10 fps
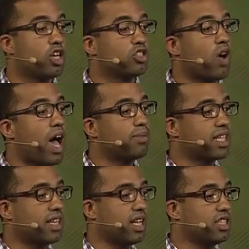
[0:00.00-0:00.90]
So app
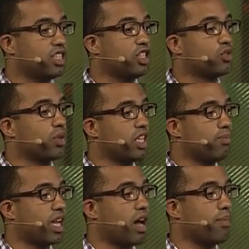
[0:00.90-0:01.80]
technology is really
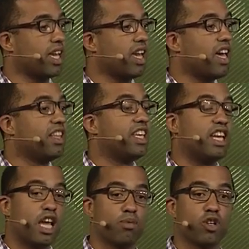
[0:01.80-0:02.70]
becoming the
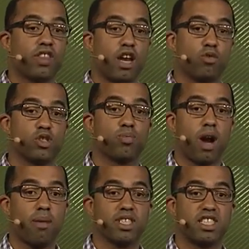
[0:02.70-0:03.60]
enabler that it was
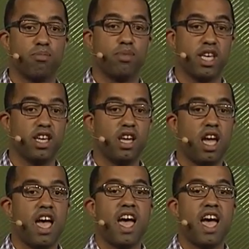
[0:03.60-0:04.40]
promised to be,